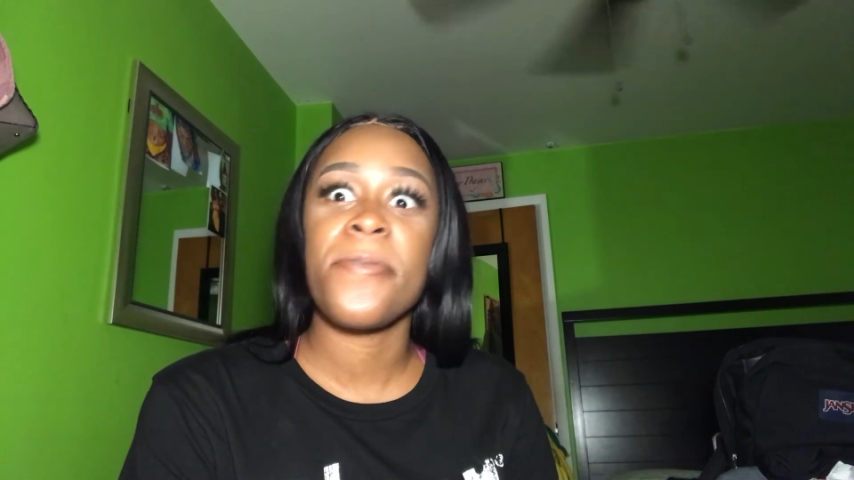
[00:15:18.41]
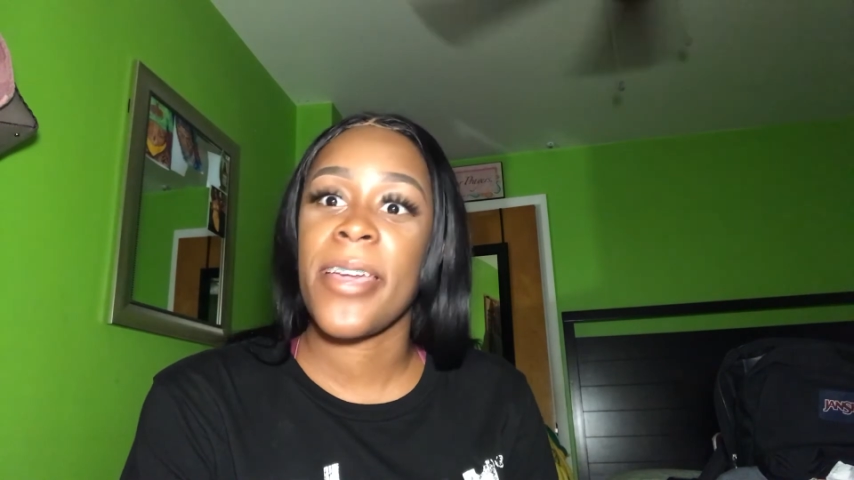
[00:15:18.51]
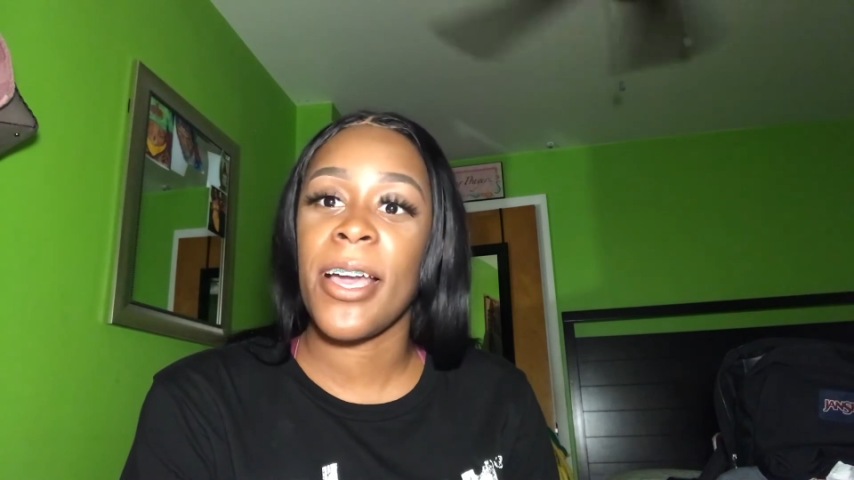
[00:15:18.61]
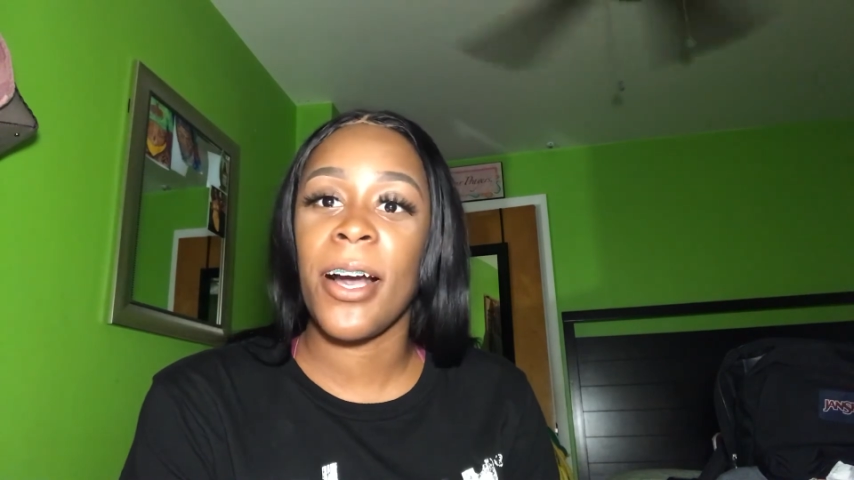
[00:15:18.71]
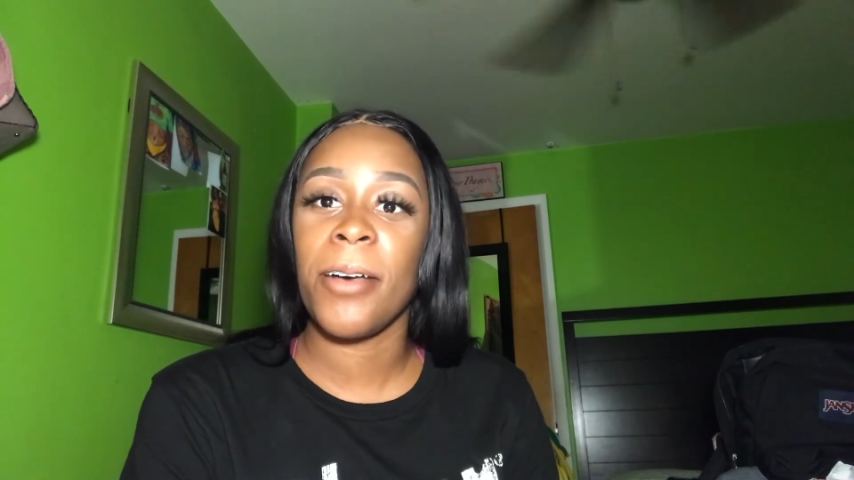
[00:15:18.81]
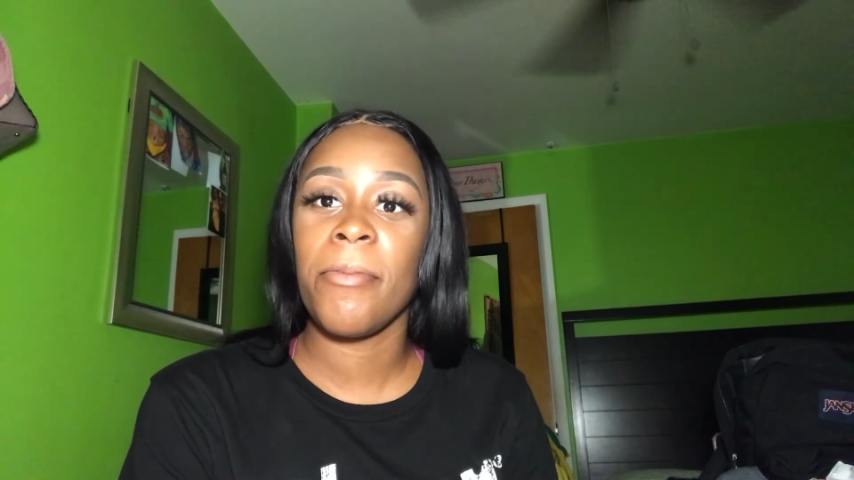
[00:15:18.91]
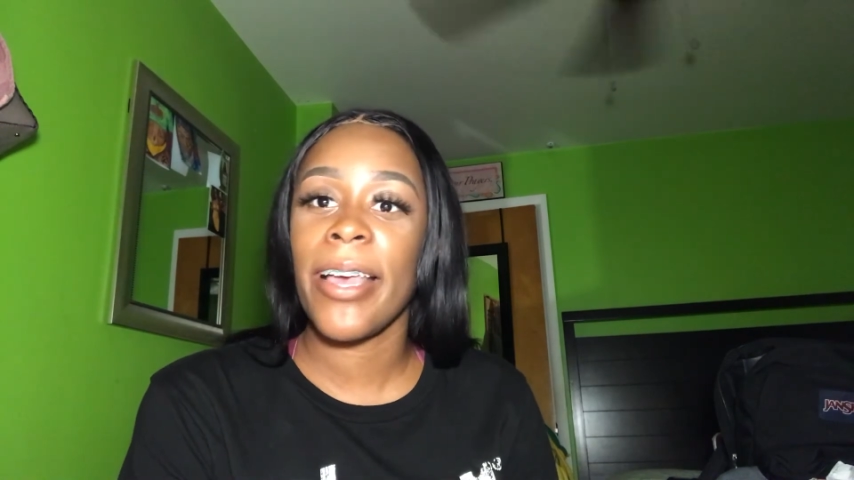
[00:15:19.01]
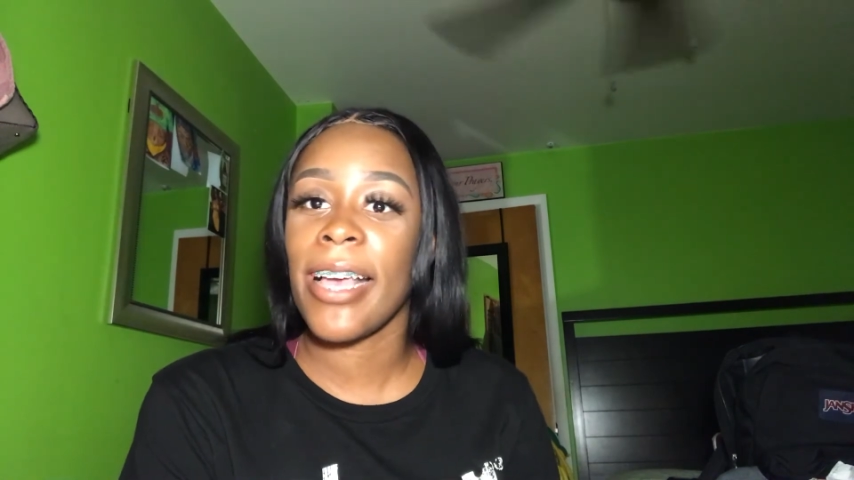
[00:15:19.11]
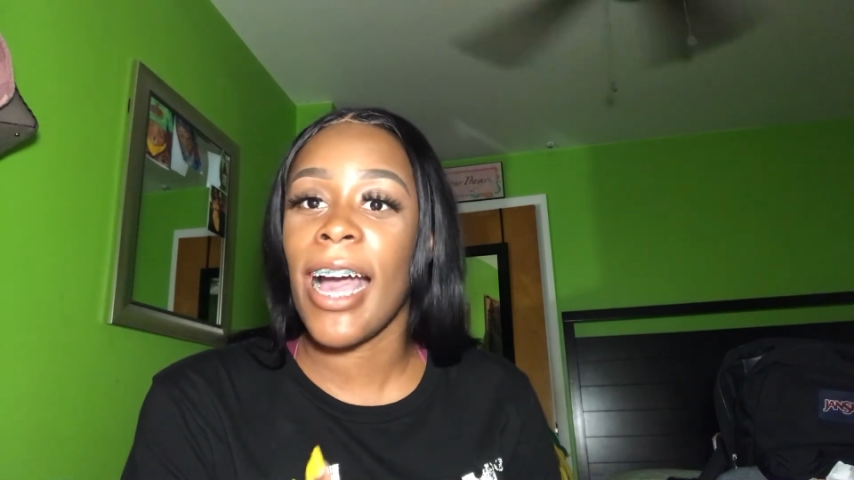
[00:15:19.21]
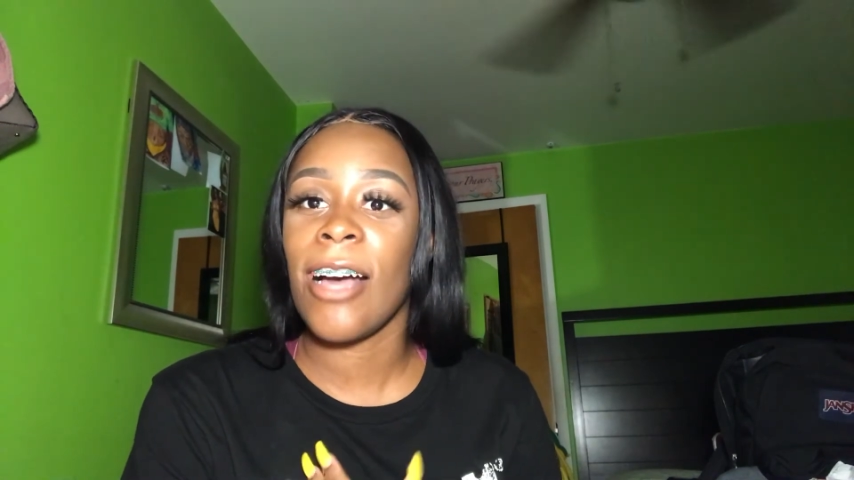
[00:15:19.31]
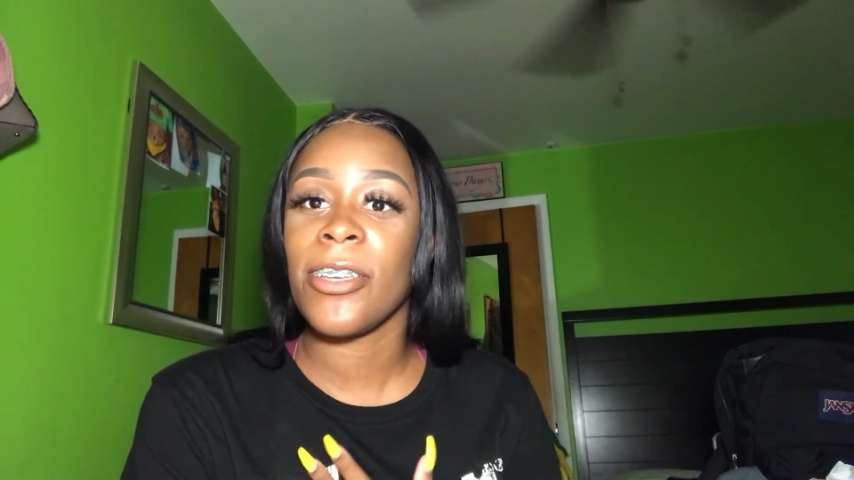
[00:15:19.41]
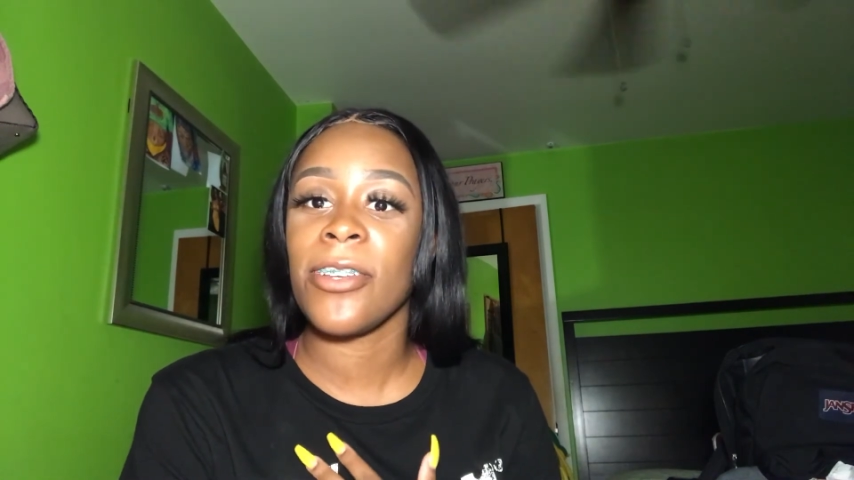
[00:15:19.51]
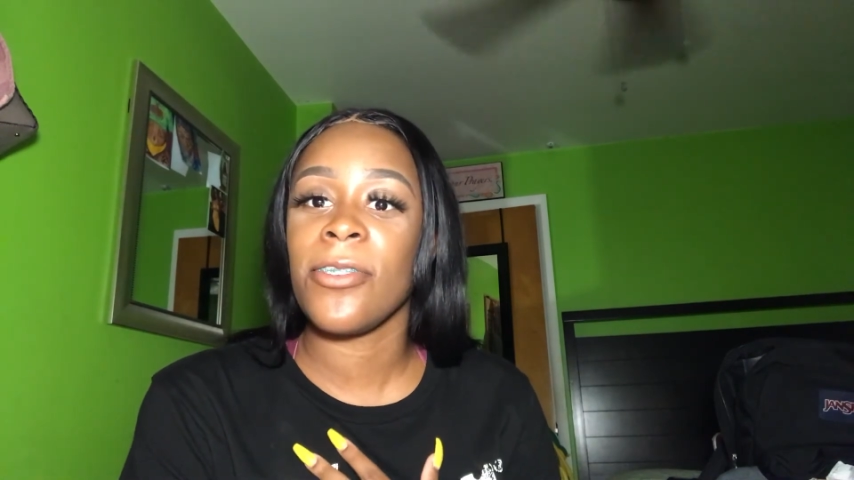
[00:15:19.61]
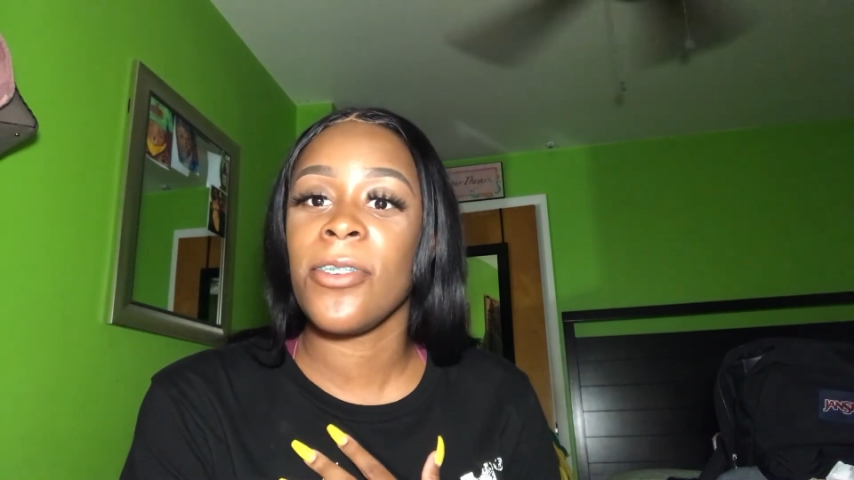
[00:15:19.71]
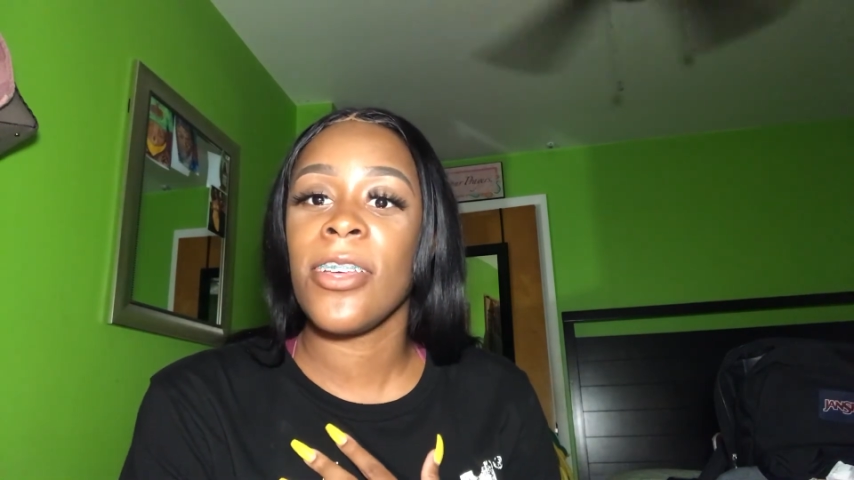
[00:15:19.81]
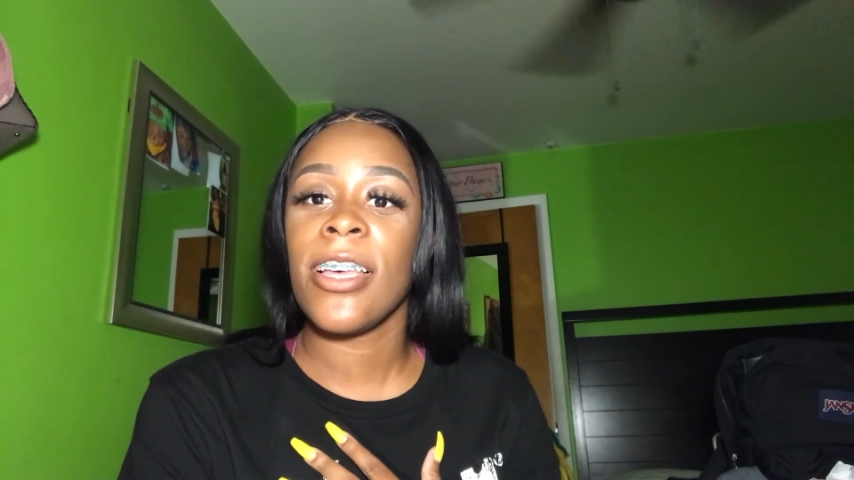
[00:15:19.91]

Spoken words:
wake up, like how you,